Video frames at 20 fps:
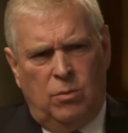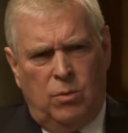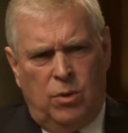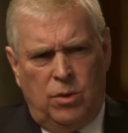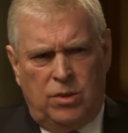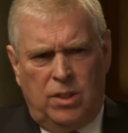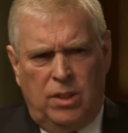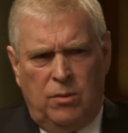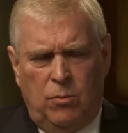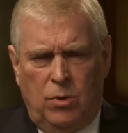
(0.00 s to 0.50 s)

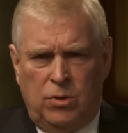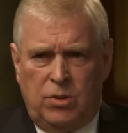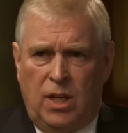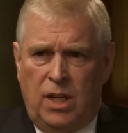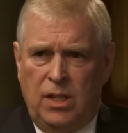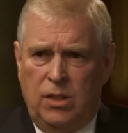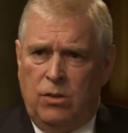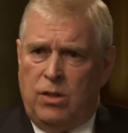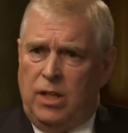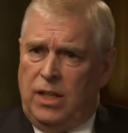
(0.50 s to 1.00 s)
was I
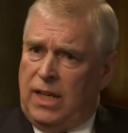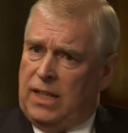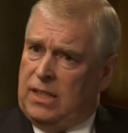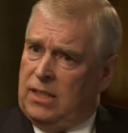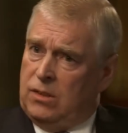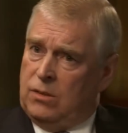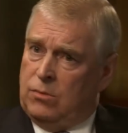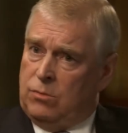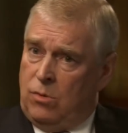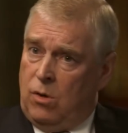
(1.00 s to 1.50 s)
looking at
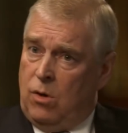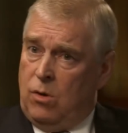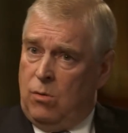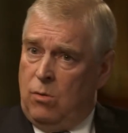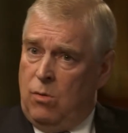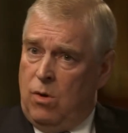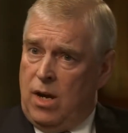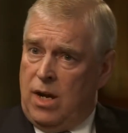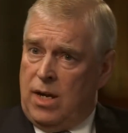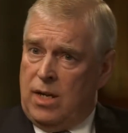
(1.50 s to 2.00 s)
it the wrong
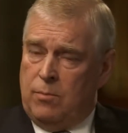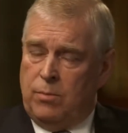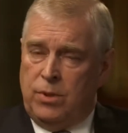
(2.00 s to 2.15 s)
way?